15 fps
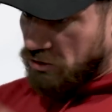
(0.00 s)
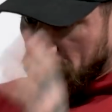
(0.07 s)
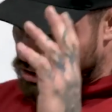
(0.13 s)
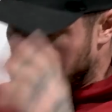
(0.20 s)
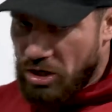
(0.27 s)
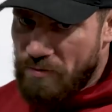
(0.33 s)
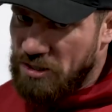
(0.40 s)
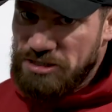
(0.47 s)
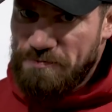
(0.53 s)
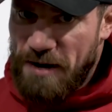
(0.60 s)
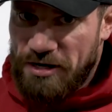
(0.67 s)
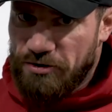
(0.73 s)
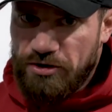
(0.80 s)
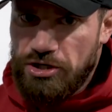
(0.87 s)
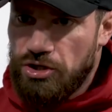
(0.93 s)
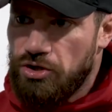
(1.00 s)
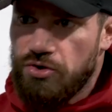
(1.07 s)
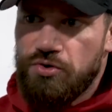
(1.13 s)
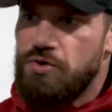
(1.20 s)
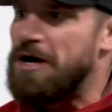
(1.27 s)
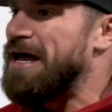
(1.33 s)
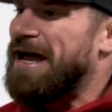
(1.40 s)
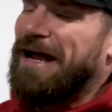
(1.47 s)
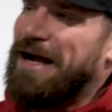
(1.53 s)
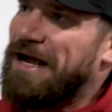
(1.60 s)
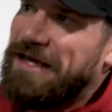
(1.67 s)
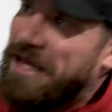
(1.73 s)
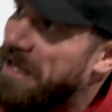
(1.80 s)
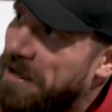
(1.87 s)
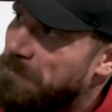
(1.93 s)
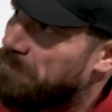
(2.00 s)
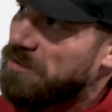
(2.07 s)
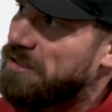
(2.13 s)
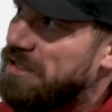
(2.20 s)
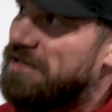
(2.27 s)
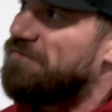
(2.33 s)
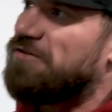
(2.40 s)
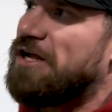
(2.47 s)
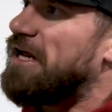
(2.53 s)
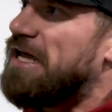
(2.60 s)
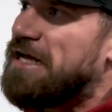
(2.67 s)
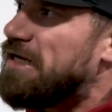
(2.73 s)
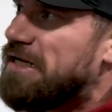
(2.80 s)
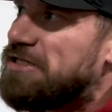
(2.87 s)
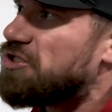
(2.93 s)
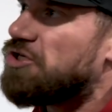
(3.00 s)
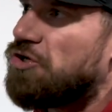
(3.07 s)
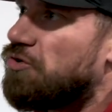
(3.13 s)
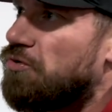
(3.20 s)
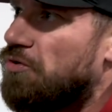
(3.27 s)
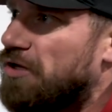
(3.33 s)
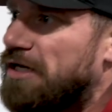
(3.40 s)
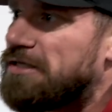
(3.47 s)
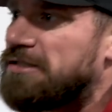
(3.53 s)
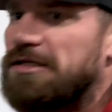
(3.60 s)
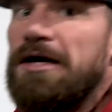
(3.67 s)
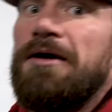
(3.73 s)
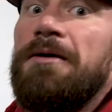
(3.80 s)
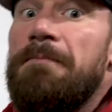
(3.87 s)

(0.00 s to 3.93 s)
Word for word: and they're so much better than you. And I can't believe that he needs to do this,